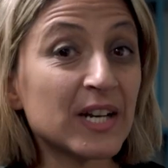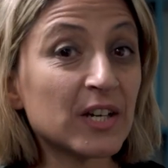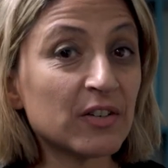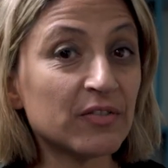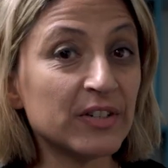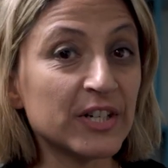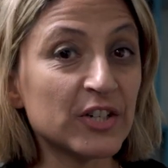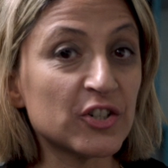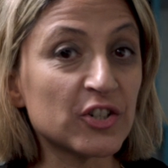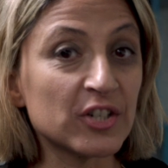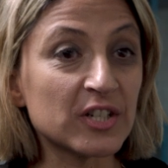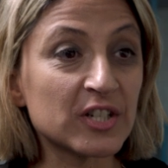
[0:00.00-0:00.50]

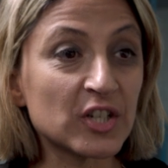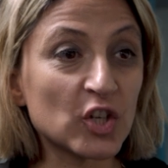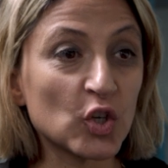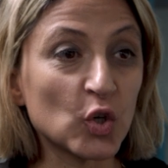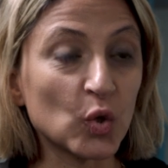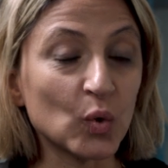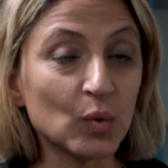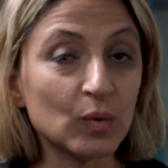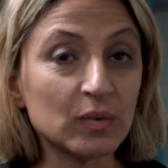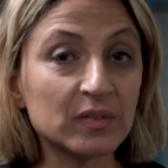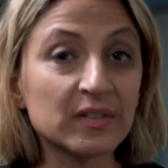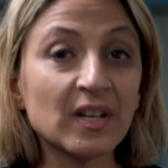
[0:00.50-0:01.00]
creatures
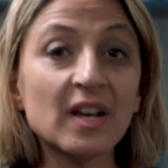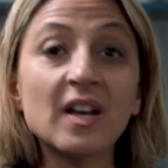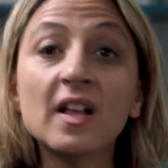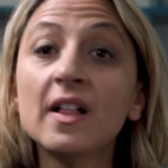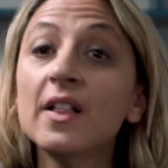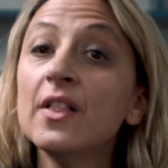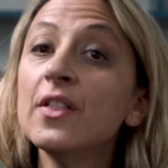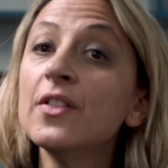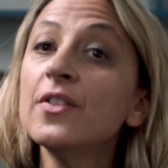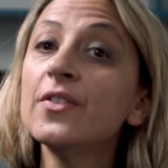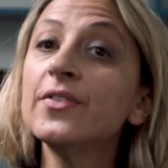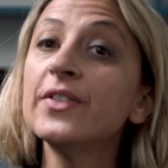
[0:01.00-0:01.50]
called
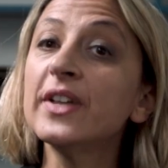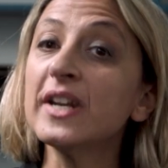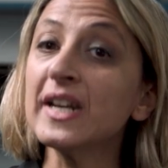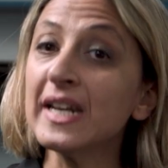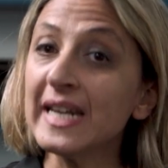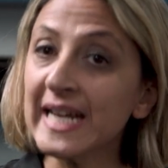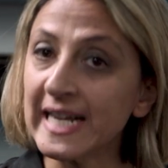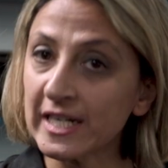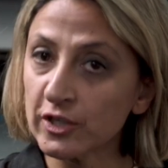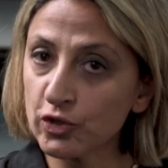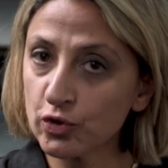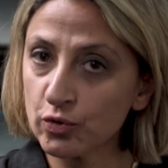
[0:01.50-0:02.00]
the
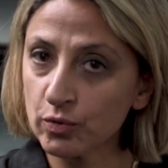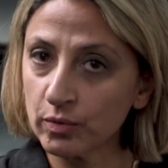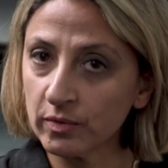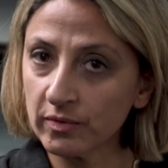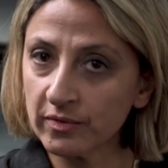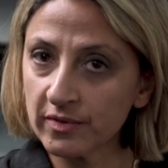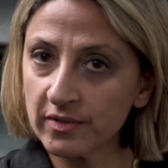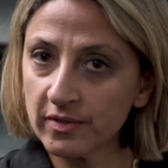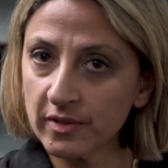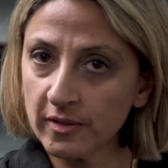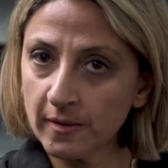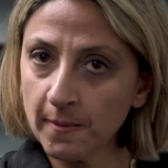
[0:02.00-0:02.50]

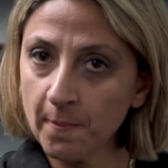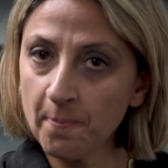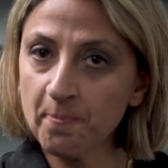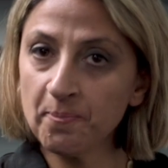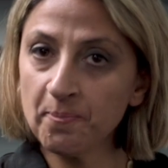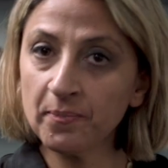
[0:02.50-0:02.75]
naturals.